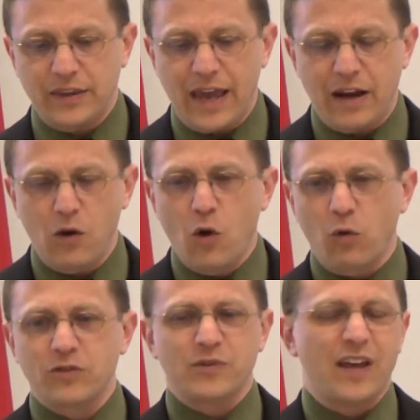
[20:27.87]
that
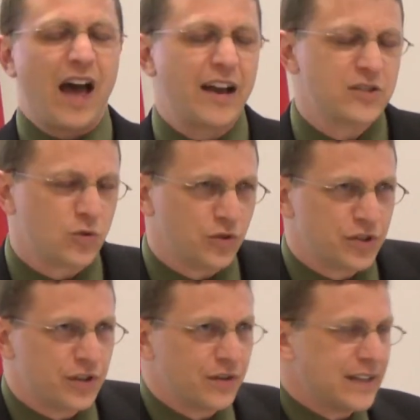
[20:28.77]
works with high school
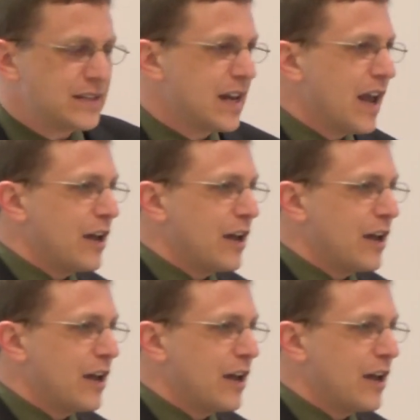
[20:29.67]
students,